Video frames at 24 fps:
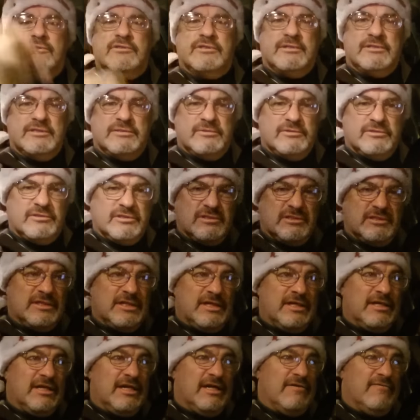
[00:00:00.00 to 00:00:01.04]
So I'm supposed to
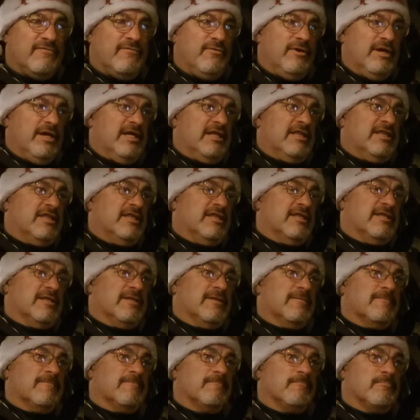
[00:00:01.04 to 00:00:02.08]
sign off with.
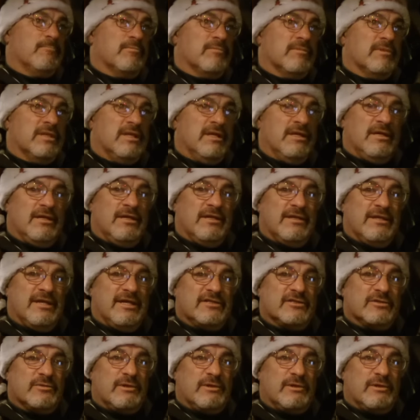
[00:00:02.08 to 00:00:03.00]
Thanks